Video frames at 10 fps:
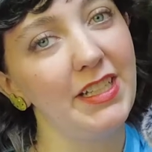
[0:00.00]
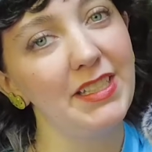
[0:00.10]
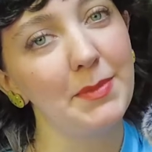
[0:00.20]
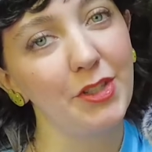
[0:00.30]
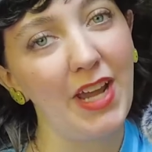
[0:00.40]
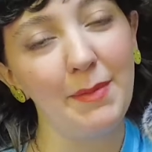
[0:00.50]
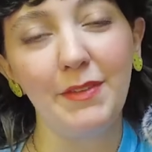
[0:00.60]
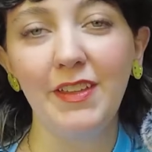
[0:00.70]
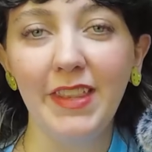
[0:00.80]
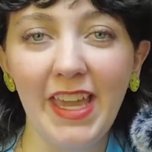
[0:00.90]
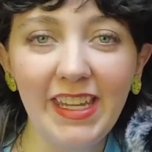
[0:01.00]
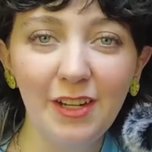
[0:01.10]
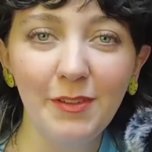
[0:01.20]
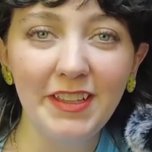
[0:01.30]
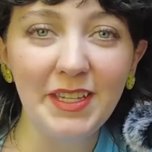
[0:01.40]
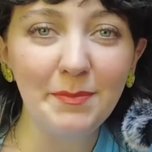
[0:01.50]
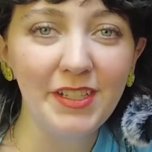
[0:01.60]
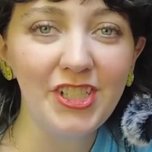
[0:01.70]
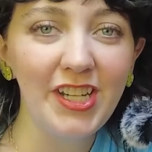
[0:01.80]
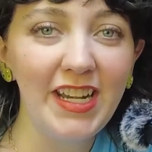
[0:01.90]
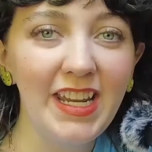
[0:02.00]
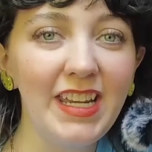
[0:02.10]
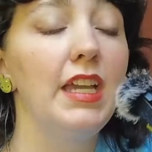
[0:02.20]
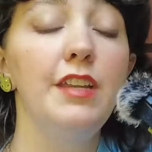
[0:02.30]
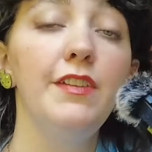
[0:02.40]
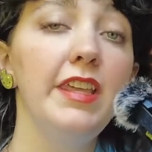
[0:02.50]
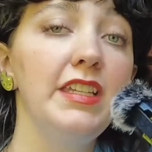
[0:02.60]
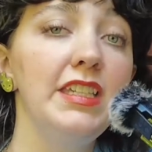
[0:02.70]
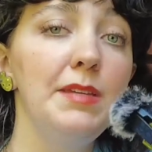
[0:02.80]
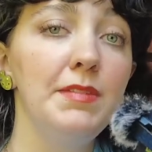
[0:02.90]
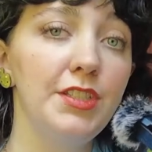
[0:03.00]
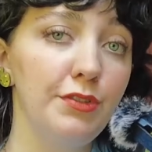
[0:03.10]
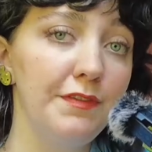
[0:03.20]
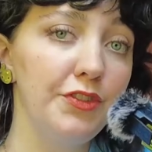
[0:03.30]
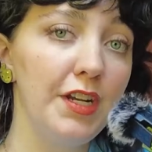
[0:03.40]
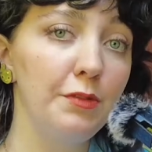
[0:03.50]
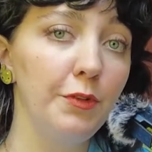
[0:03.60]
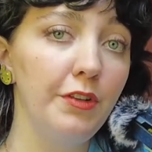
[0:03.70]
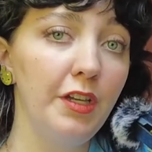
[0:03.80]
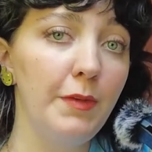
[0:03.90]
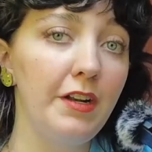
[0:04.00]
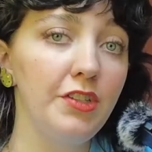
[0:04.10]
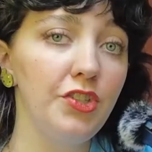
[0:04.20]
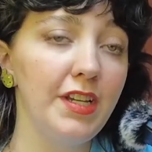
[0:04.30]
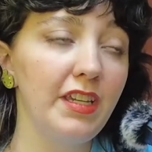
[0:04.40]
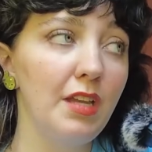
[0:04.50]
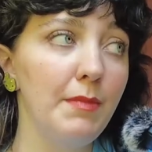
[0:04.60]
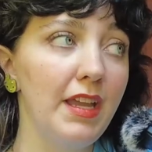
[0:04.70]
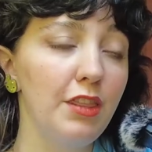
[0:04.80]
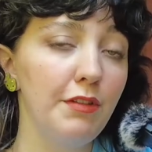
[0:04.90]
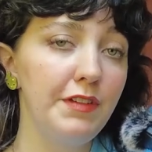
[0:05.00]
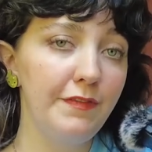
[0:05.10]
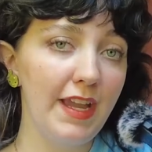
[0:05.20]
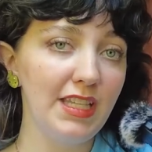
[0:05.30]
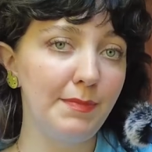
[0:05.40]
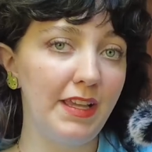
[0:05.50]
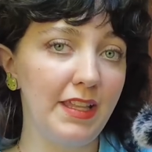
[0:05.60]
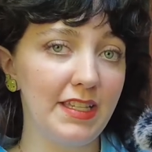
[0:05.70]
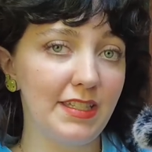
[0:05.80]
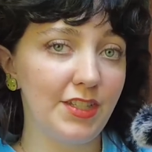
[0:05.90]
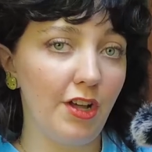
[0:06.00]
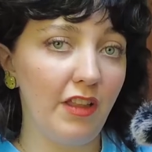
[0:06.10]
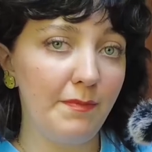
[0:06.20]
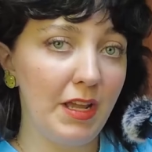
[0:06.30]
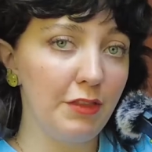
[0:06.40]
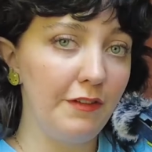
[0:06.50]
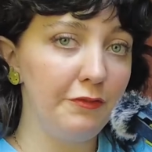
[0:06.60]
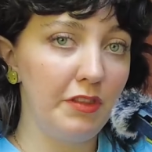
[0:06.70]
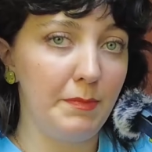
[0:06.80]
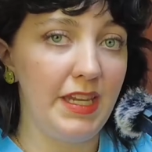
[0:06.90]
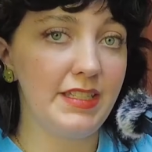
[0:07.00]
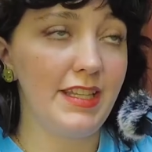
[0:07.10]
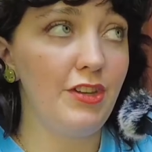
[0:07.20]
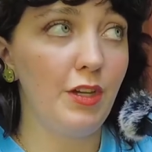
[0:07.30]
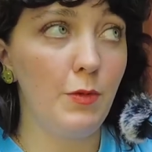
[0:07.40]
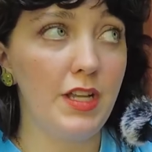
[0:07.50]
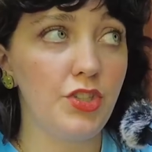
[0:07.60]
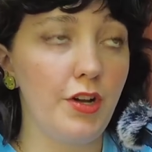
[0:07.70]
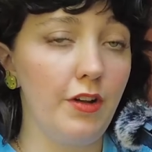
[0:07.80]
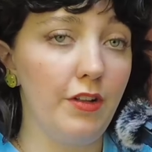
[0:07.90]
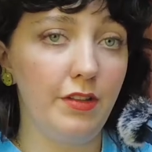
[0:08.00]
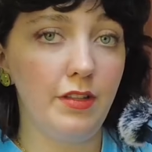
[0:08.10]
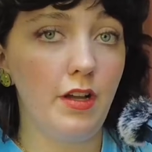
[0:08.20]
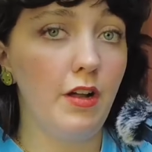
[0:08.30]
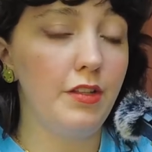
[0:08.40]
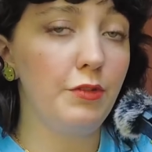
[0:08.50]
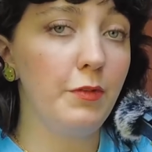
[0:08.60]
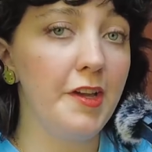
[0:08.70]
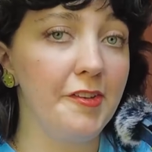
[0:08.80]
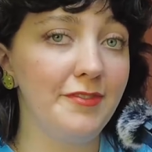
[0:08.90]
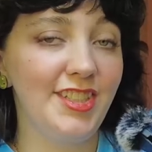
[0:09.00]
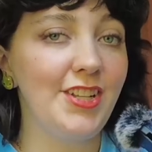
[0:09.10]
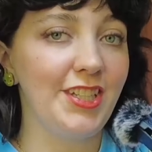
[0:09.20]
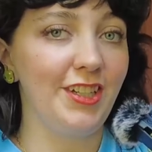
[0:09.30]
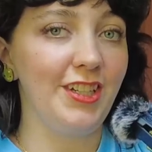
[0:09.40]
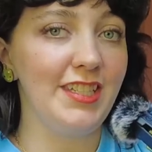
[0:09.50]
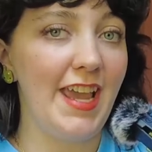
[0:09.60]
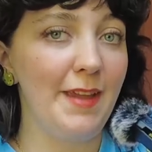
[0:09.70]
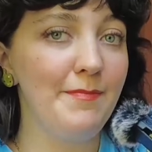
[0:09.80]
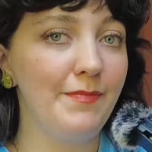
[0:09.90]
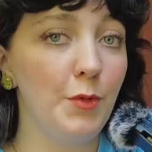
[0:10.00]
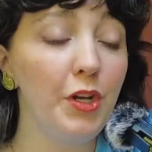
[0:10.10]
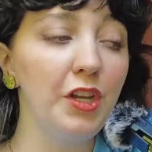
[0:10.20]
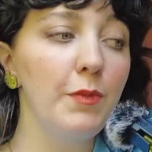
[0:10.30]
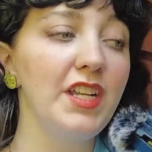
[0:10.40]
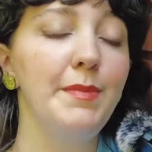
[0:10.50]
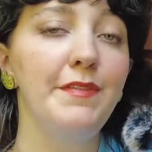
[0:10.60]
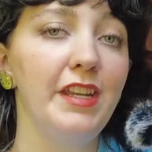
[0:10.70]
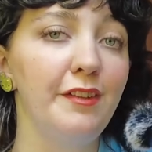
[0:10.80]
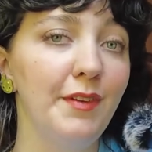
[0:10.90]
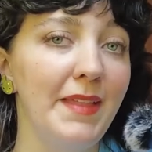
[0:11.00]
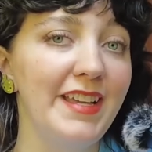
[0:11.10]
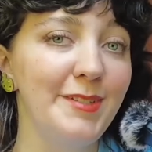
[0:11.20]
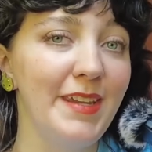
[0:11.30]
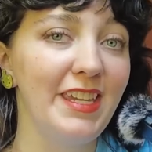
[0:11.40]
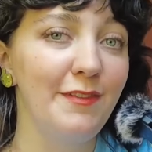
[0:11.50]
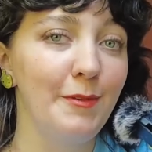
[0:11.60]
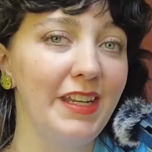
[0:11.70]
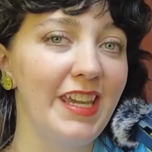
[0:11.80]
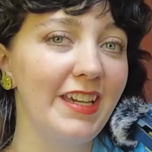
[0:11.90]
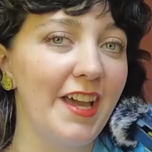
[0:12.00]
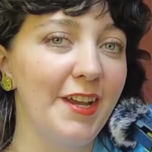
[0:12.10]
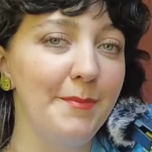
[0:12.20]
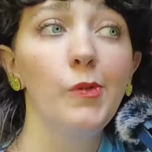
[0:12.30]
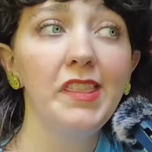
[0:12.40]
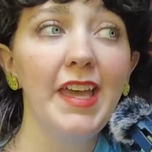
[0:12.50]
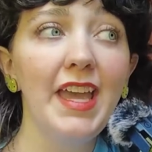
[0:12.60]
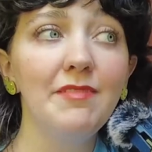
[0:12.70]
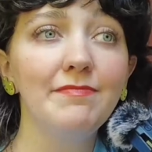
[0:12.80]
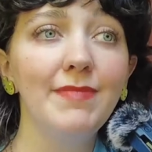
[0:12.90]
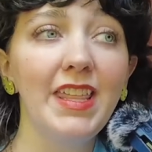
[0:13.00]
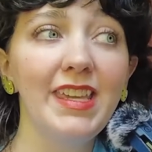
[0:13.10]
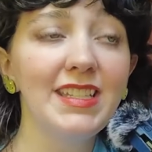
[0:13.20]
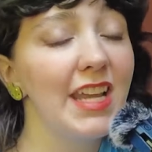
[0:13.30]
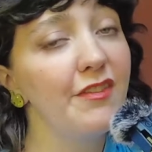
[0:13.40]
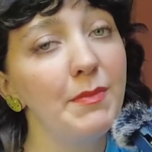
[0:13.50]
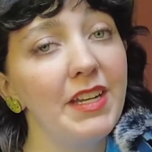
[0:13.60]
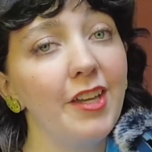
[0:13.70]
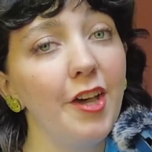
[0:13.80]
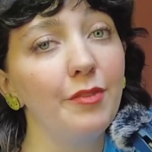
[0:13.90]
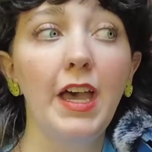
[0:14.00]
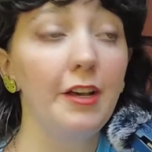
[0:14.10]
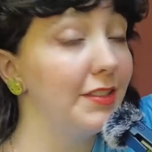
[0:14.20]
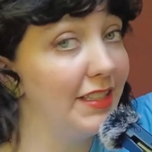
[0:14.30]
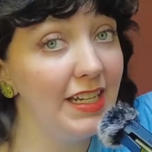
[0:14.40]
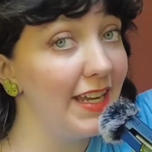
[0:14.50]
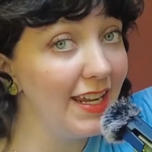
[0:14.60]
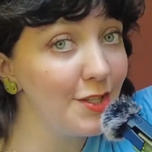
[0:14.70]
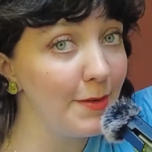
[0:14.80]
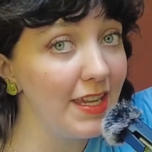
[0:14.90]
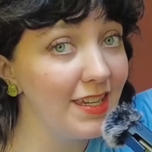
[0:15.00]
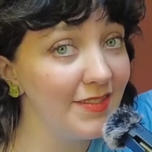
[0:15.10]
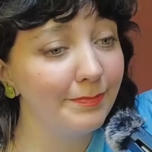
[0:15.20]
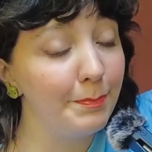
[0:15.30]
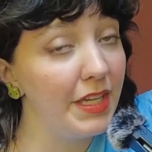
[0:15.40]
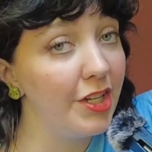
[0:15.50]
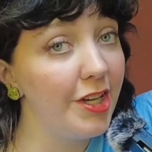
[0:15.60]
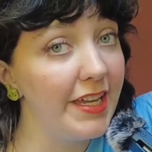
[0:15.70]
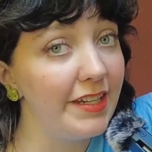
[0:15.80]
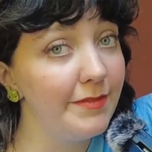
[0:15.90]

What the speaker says: subscribe if you like. I'd really appreciate it. And if you'd like to keep this thrift trainer rolling, why don't you check out my Thrifty Finds playlist? It's all of my thrift with me's that you can watch all in a row. Sounds like a good time. Or you could watch my video from last week if you want to get caught up. With that, I think it's time for me to go. I'll see you next week. Be good.